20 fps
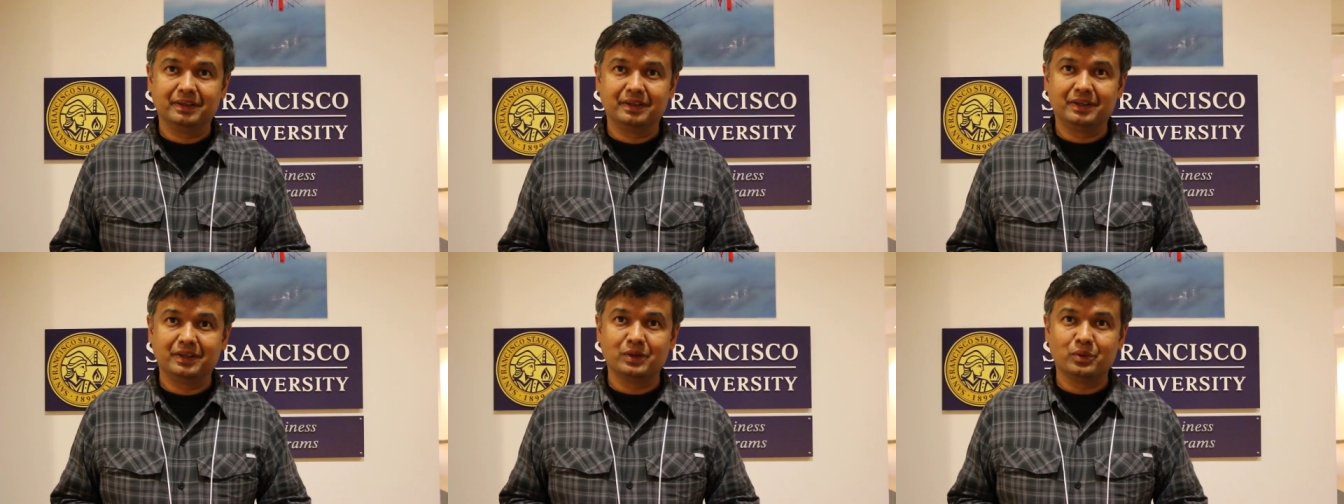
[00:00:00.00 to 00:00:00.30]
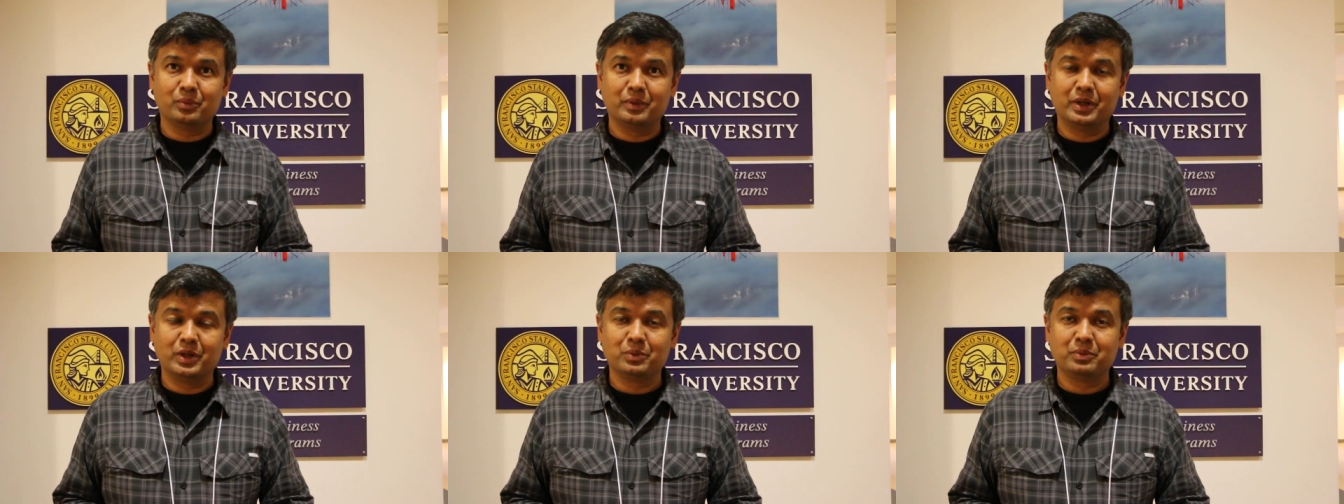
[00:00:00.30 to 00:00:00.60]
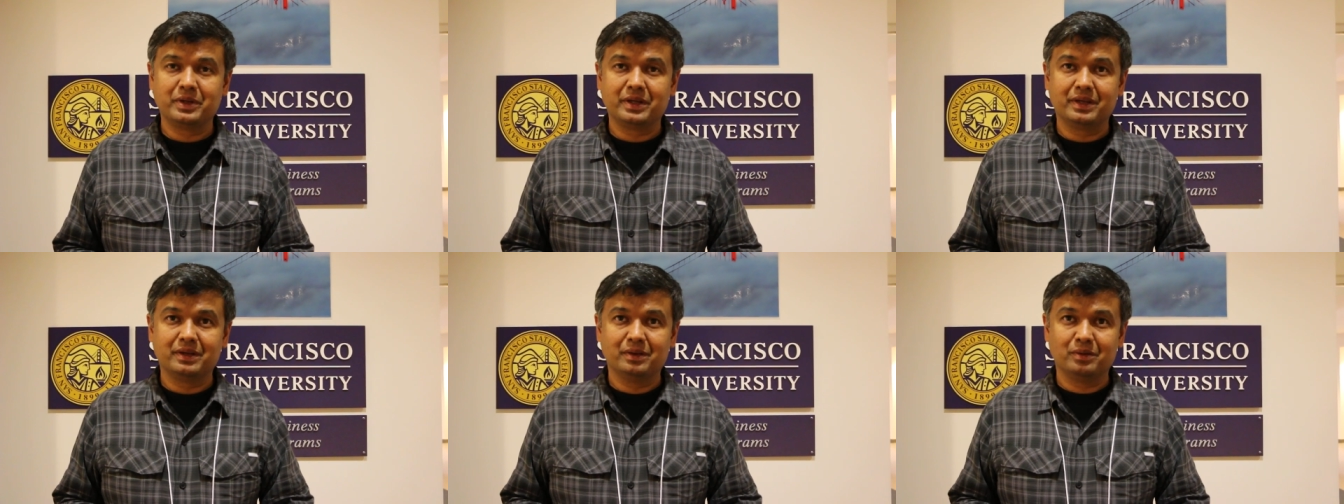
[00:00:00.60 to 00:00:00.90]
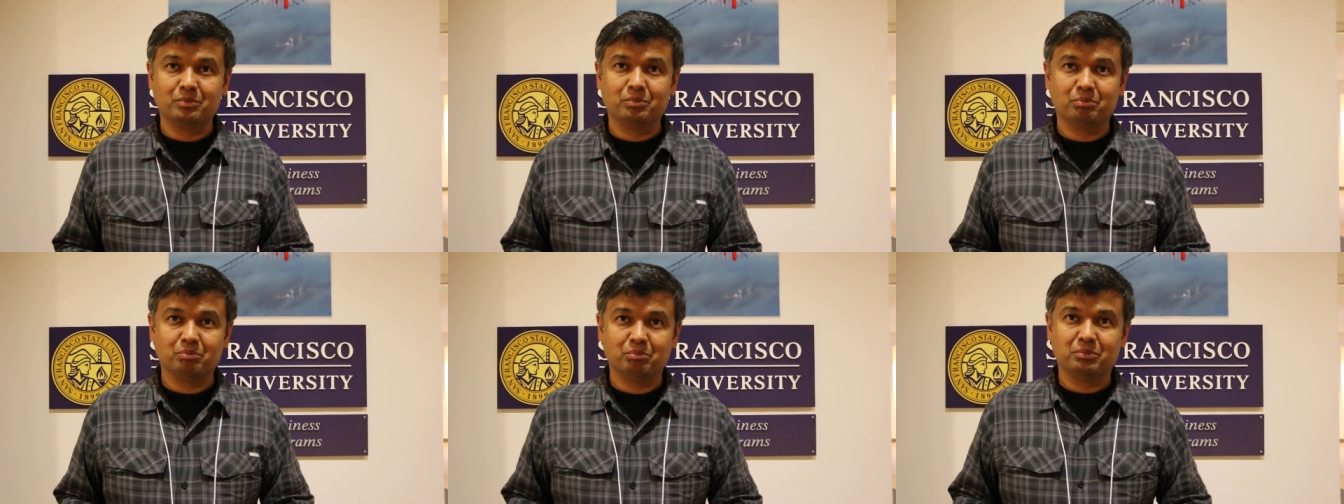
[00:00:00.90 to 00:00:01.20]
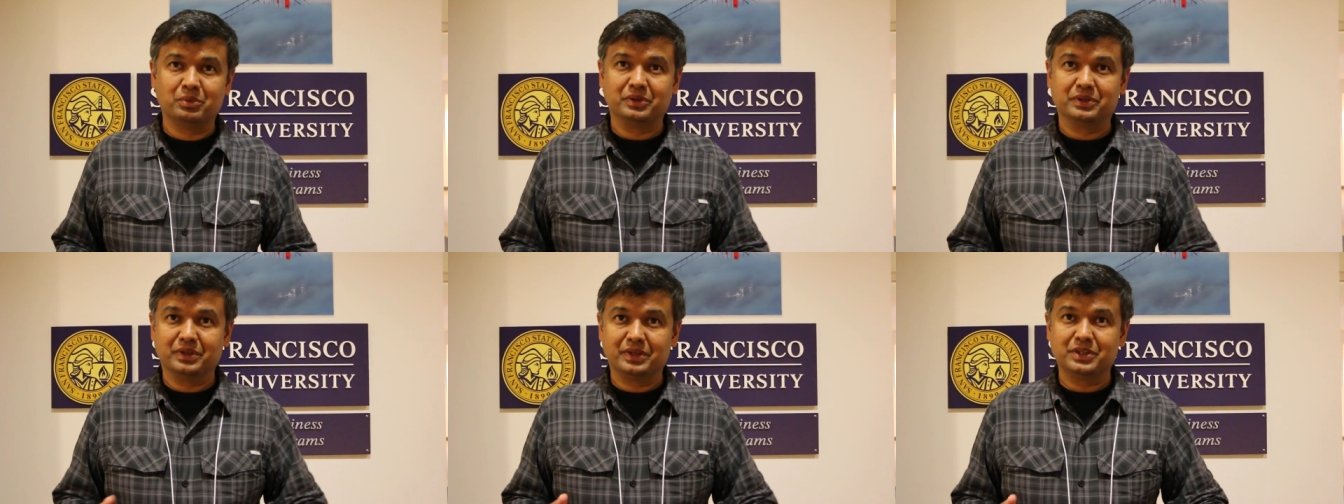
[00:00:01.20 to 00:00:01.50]
you know, where do we
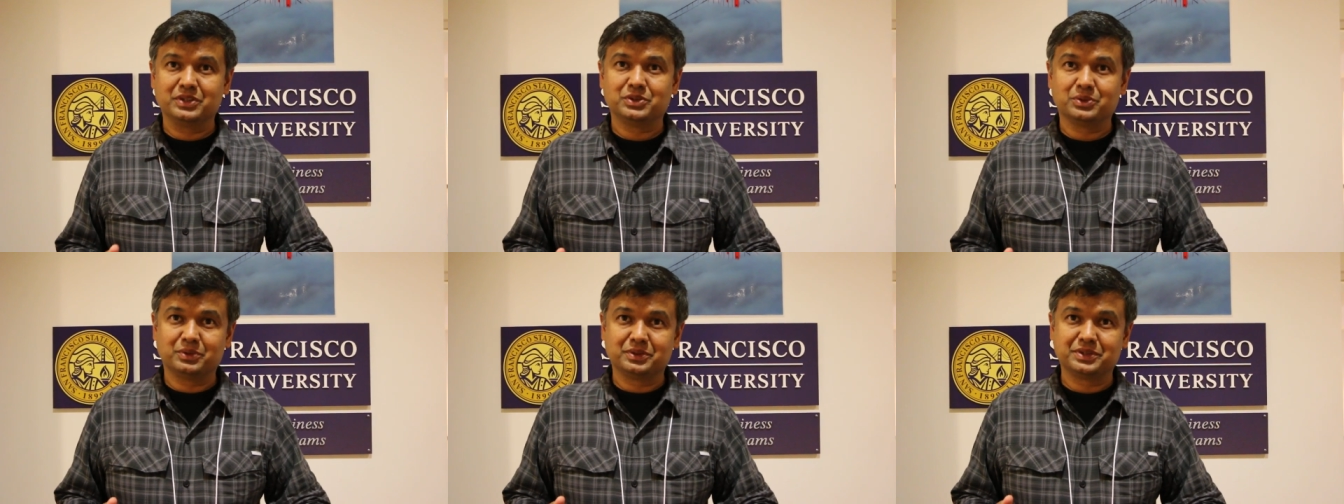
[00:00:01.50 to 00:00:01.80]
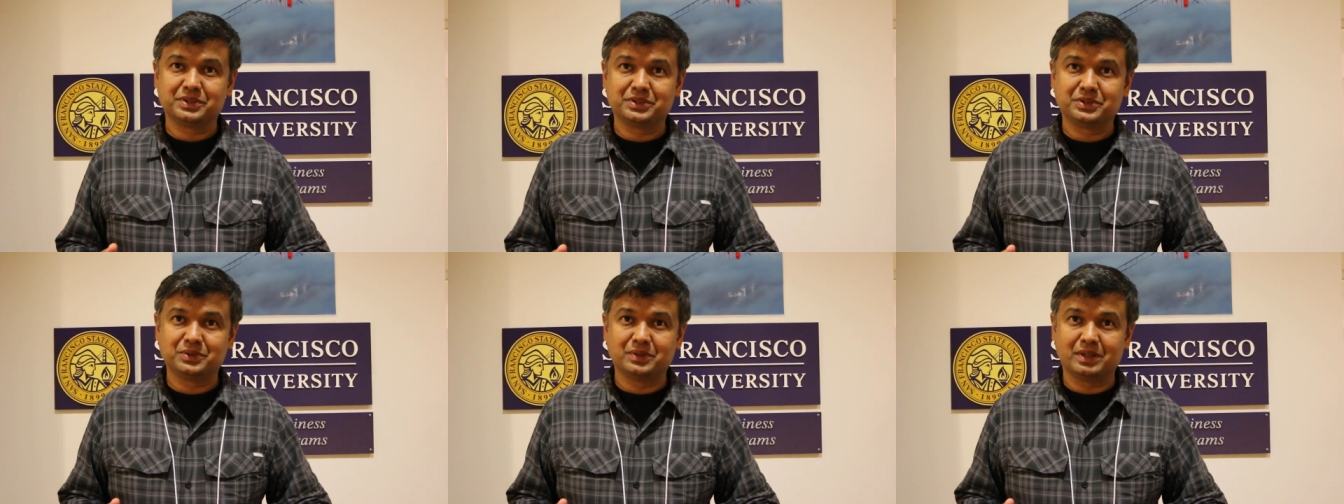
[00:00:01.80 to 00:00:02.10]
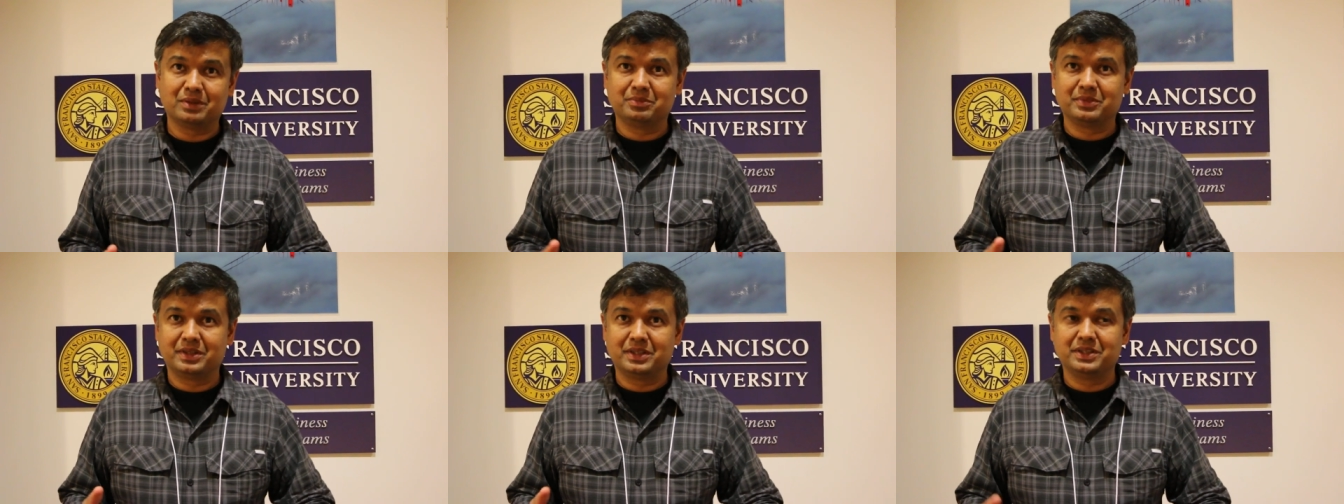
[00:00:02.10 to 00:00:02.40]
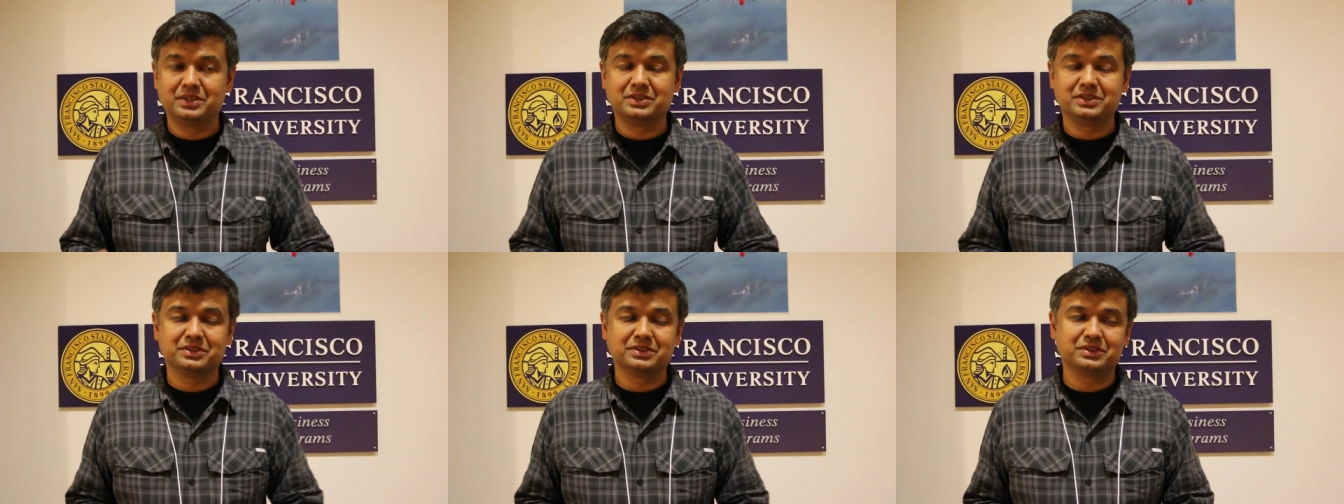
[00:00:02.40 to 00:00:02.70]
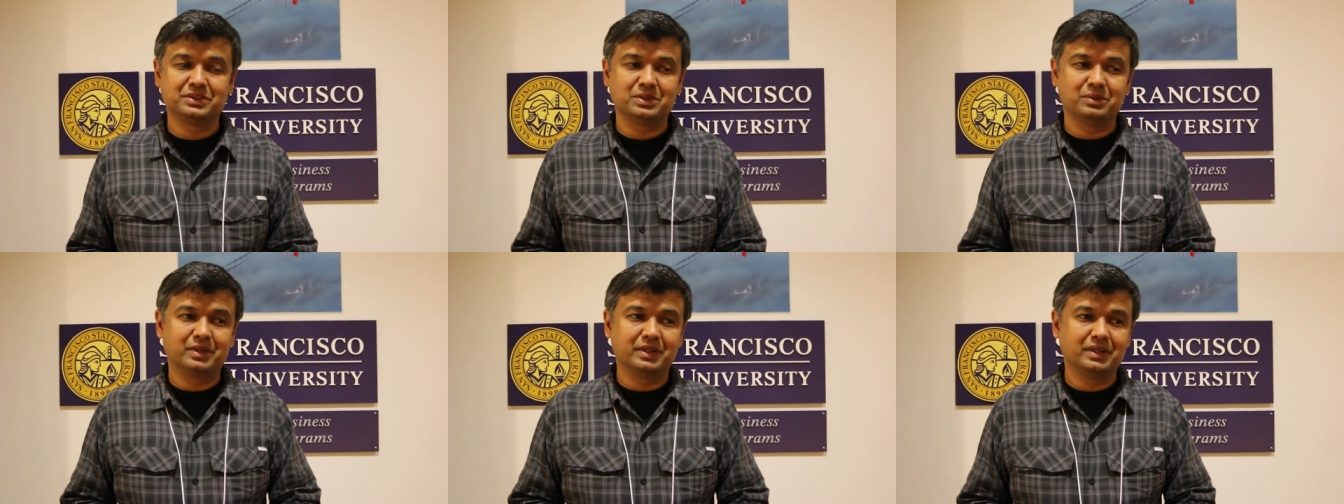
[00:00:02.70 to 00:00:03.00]
put the resources to help the teachers and
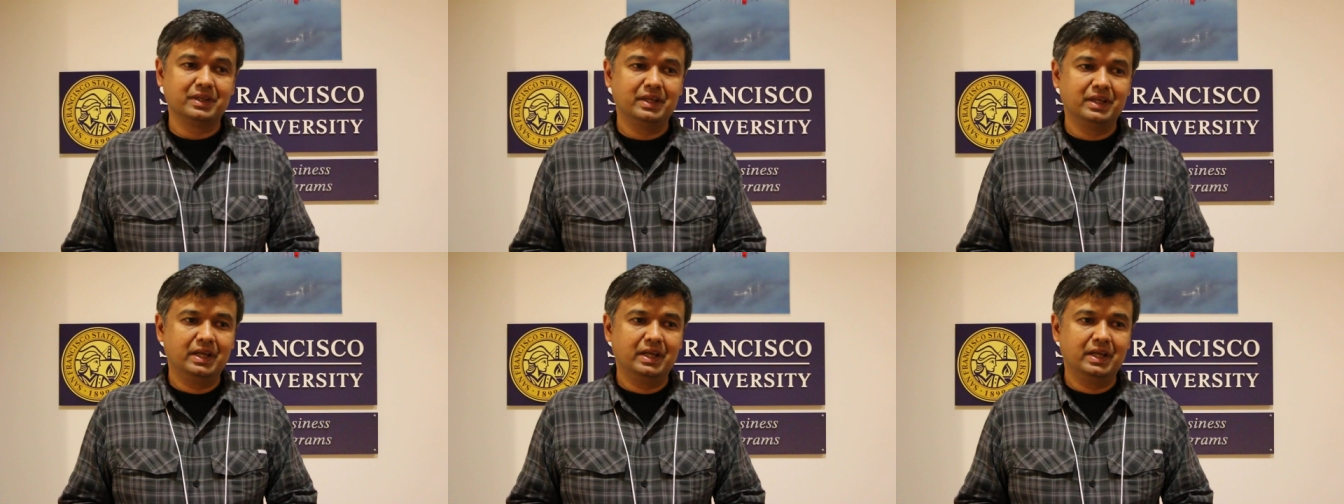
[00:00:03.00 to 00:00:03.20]
so on.